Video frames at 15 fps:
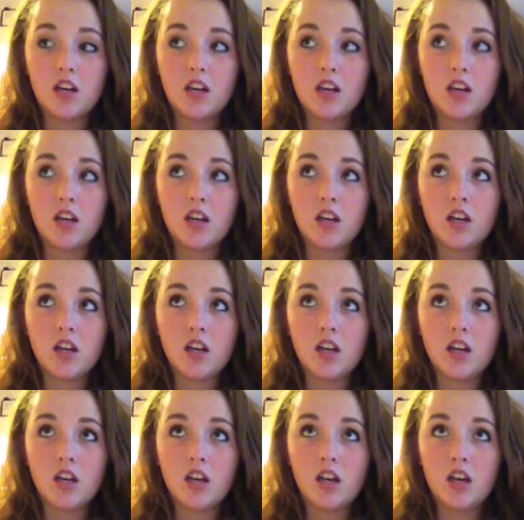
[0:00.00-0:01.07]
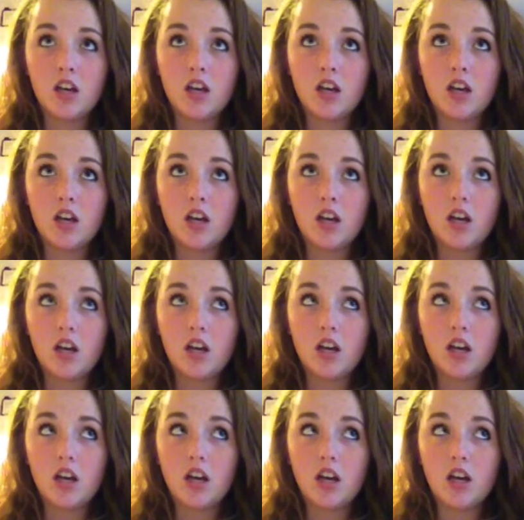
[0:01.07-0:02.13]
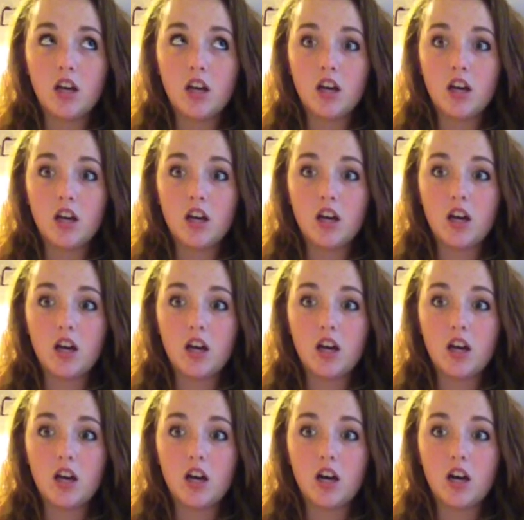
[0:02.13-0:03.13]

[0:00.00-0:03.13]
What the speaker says: No one is speaking in this clip.